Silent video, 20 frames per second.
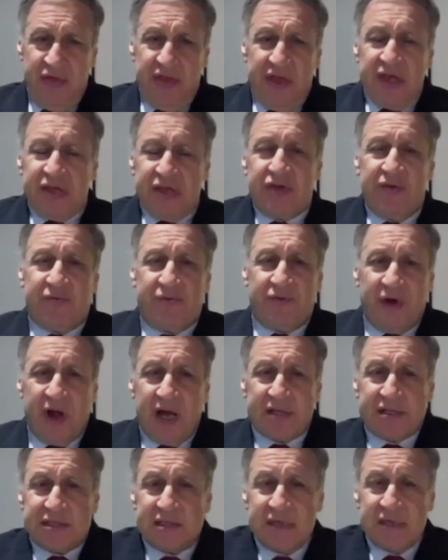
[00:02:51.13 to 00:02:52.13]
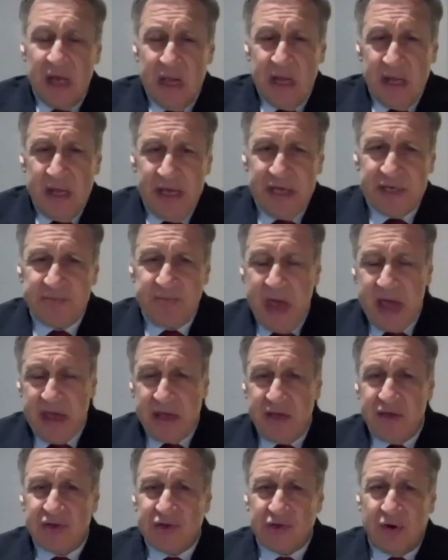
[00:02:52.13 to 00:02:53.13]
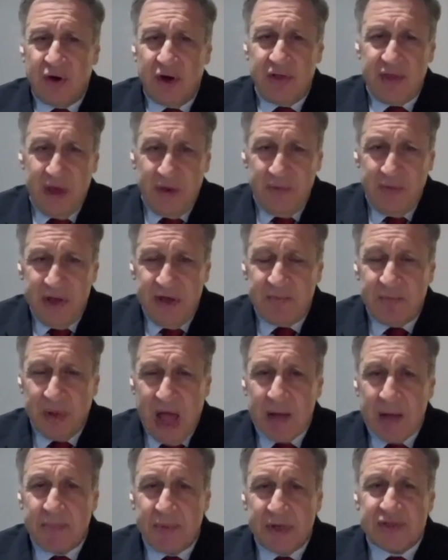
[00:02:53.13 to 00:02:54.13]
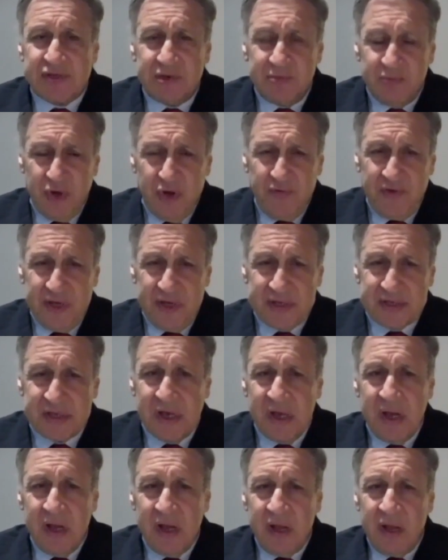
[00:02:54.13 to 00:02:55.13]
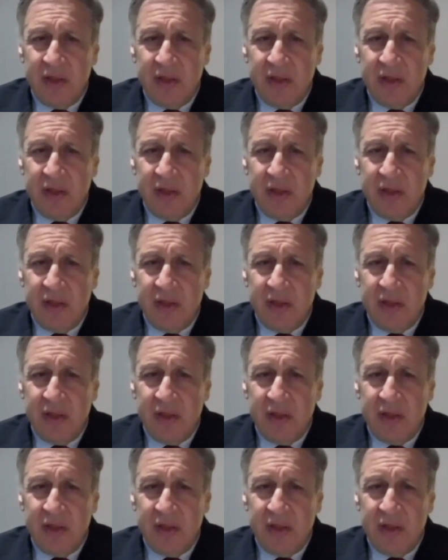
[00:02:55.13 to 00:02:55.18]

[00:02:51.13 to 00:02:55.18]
The issue for us is making sure that we have blockbuster movies